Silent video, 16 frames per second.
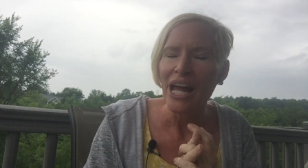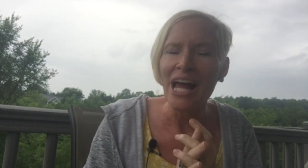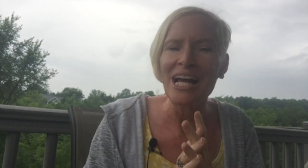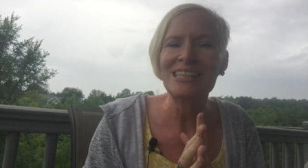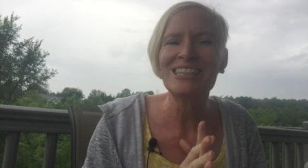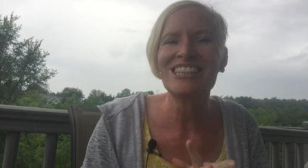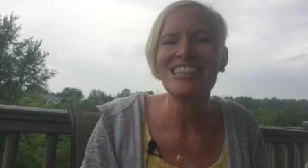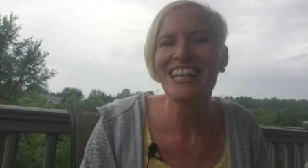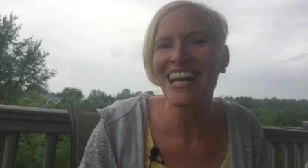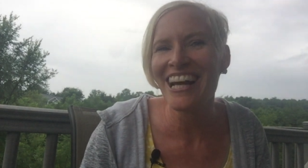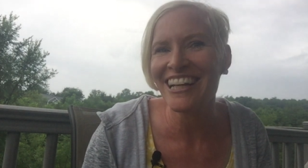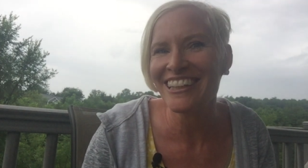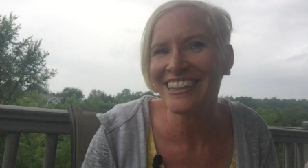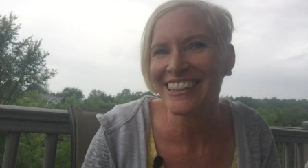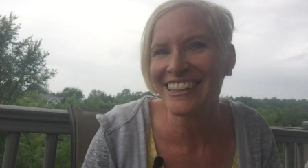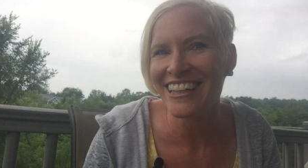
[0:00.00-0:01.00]
as a
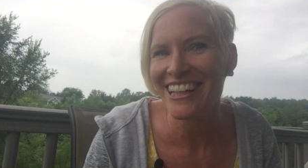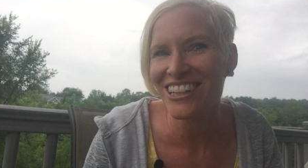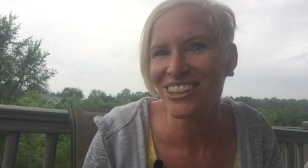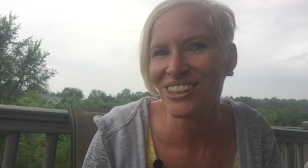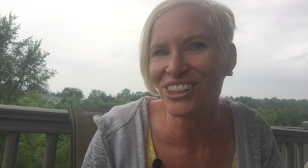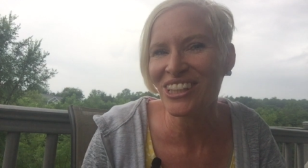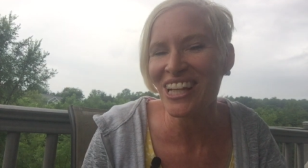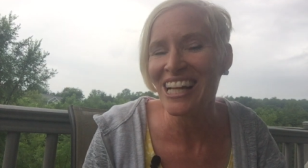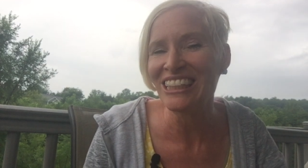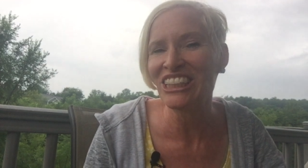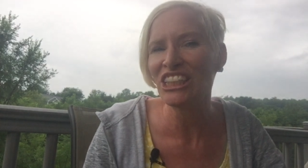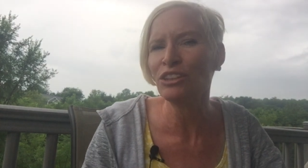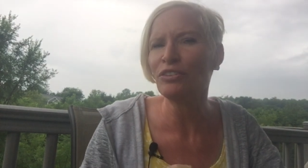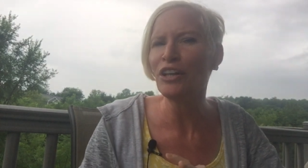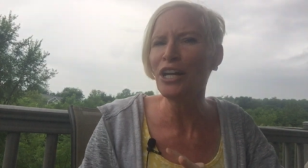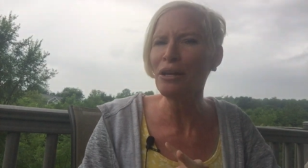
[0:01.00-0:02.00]
child, an eight year old child,
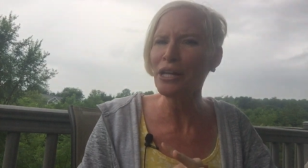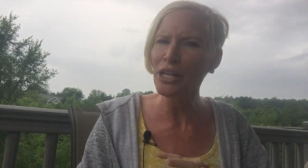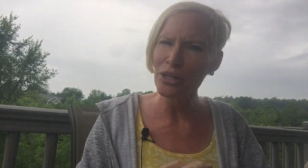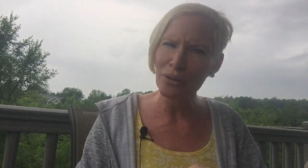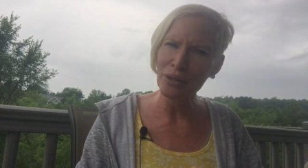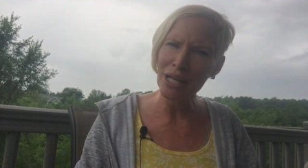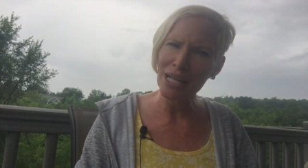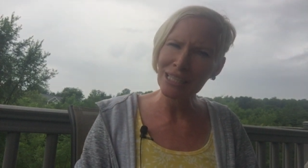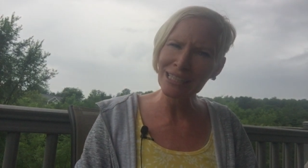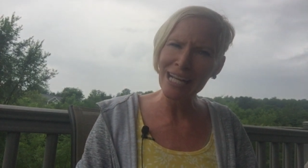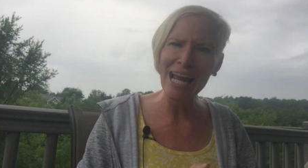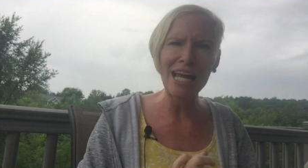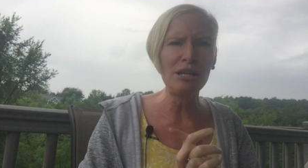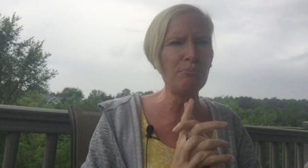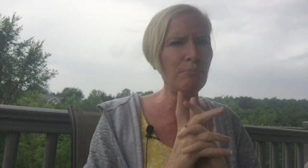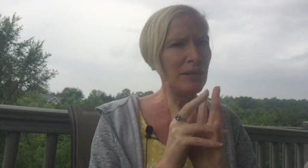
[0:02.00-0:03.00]
she's very curious
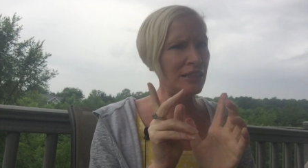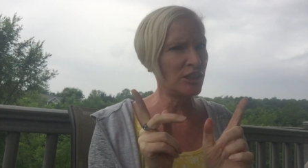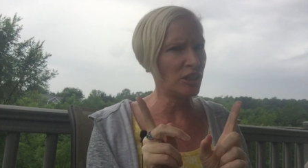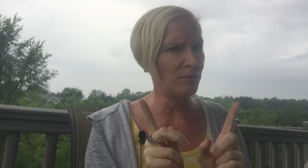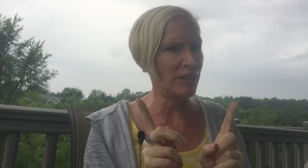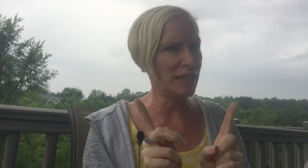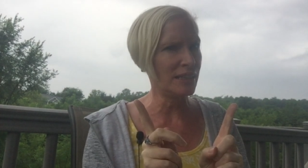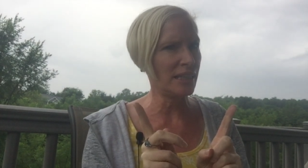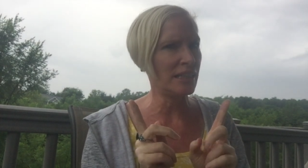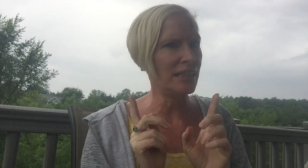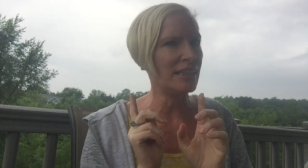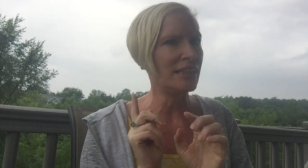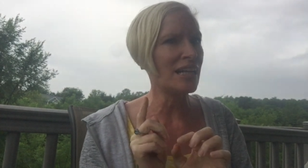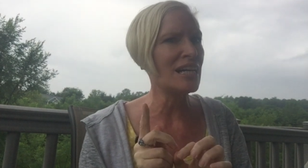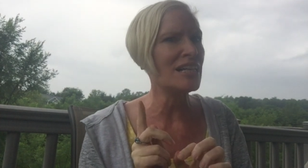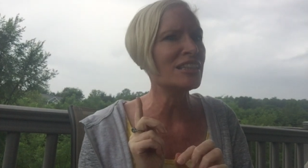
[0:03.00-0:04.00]
and mischievous, and
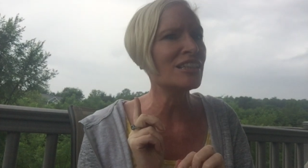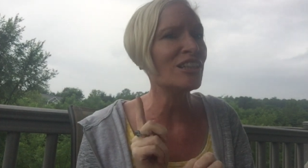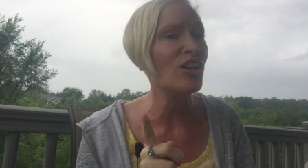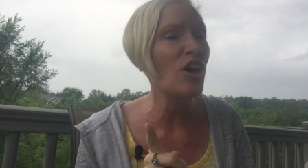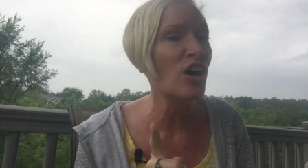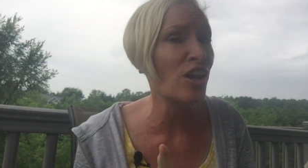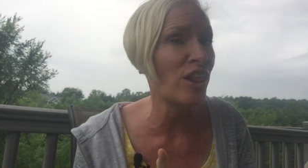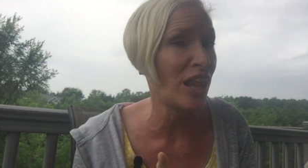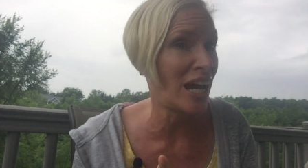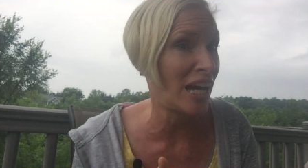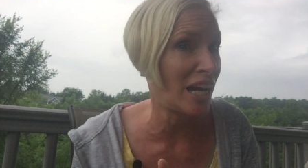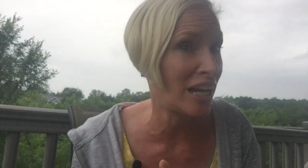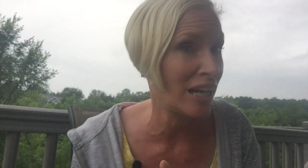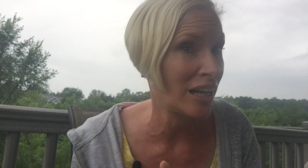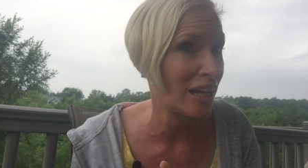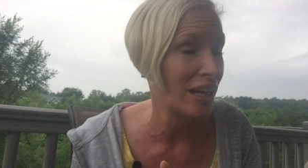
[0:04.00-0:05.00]
it does look
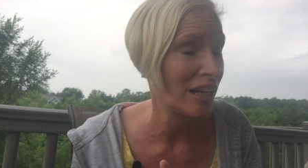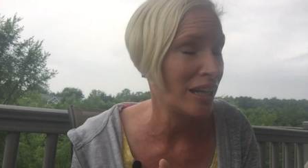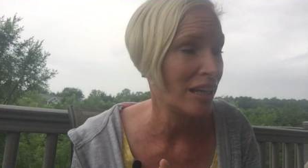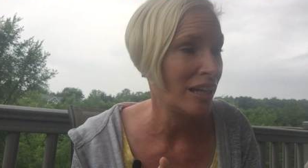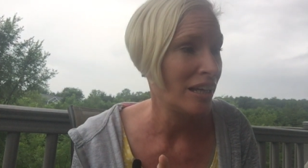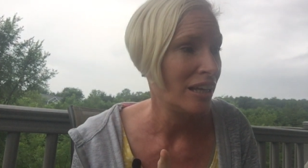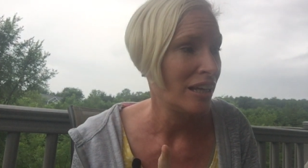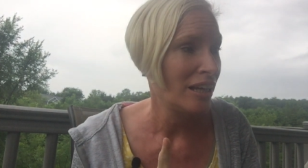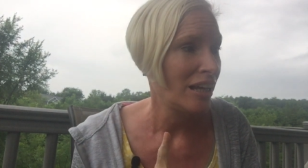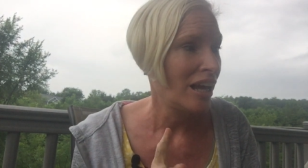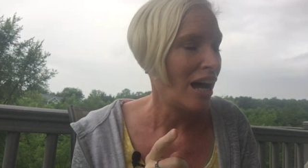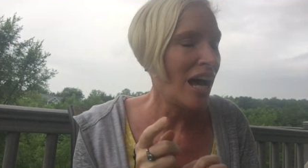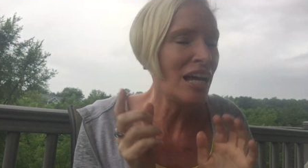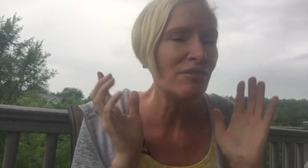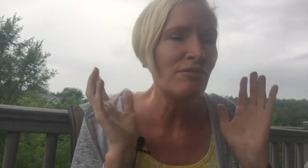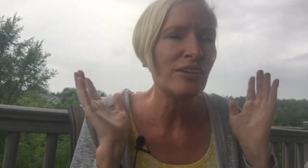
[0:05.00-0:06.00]
like
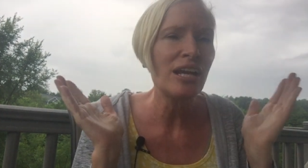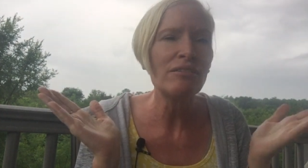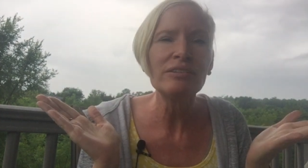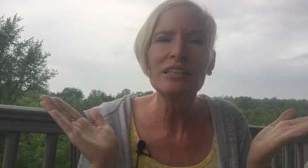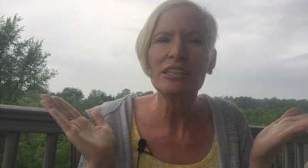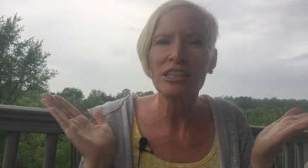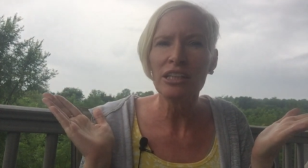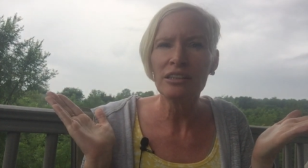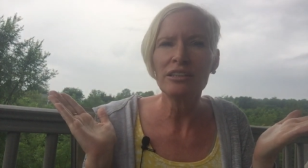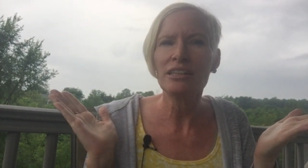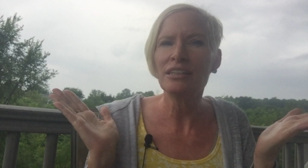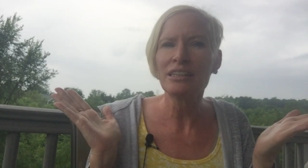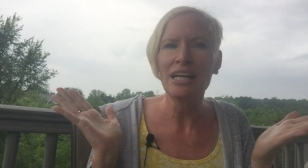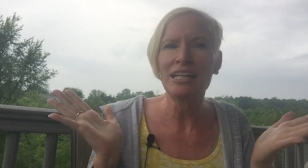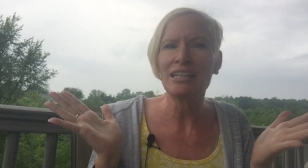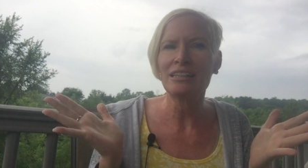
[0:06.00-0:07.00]
I have never shared
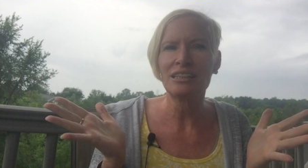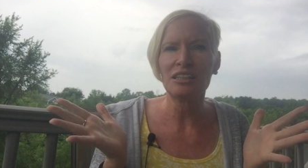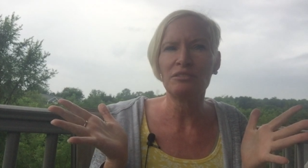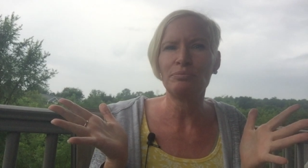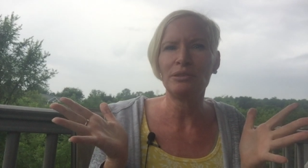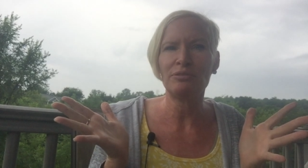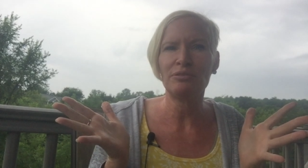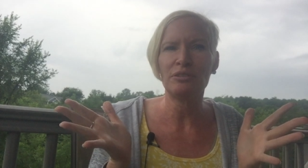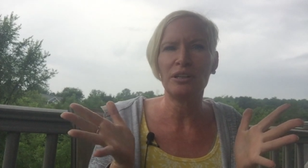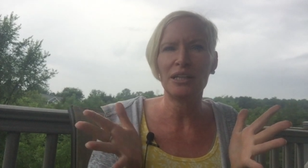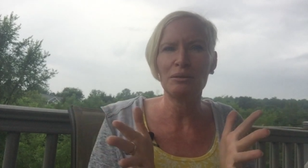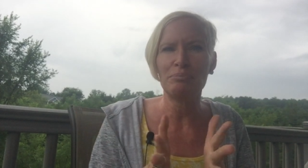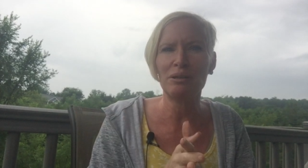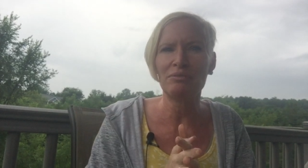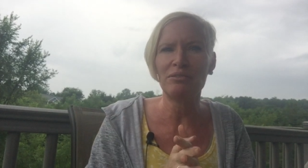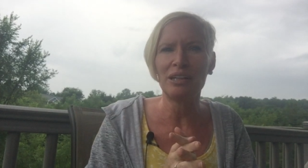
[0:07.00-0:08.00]
this kind of stuff before at
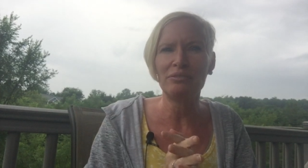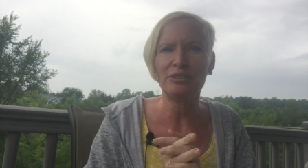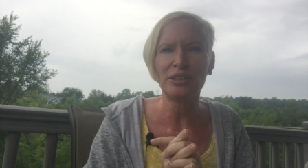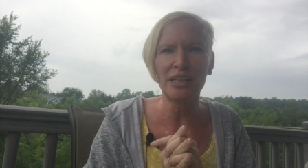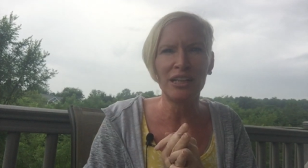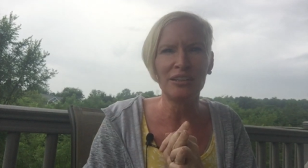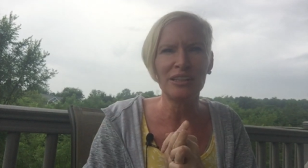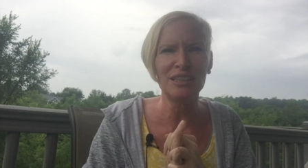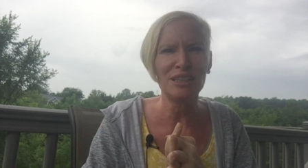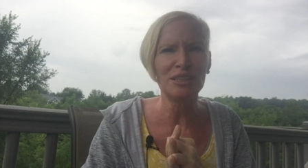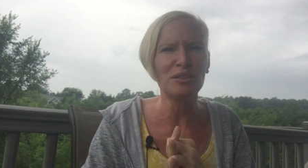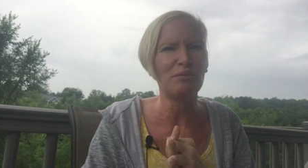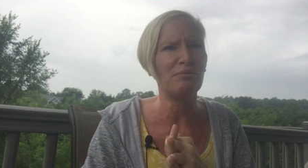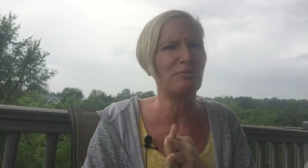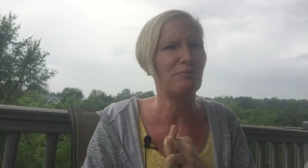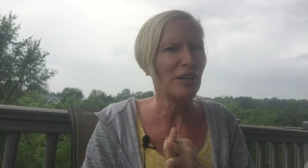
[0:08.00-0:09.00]
Above Life channel. This is
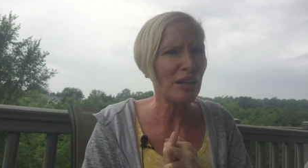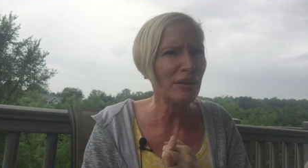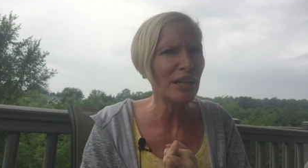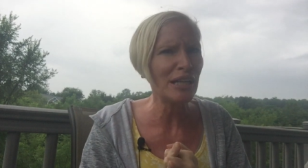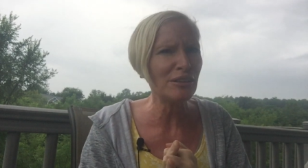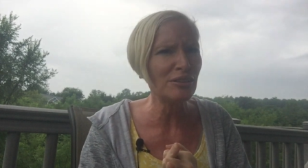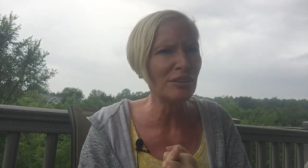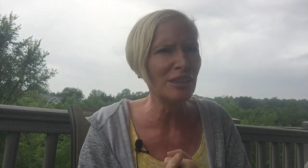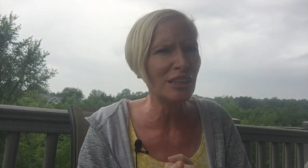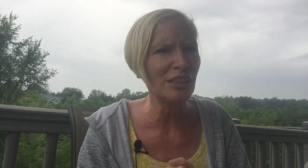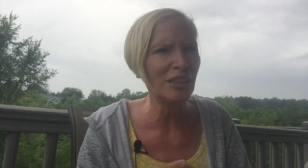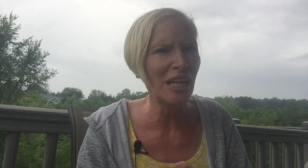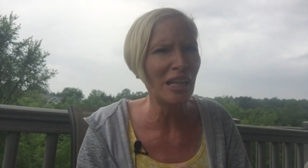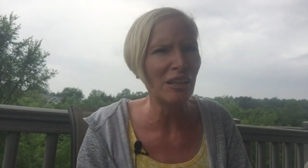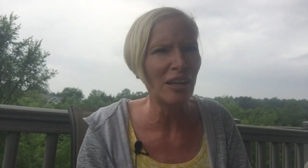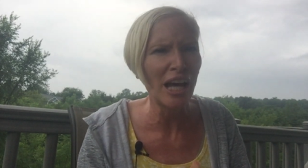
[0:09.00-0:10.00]
a very interesting
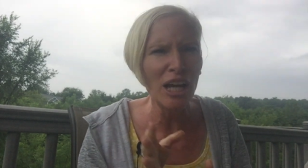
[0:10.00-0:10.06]
channel.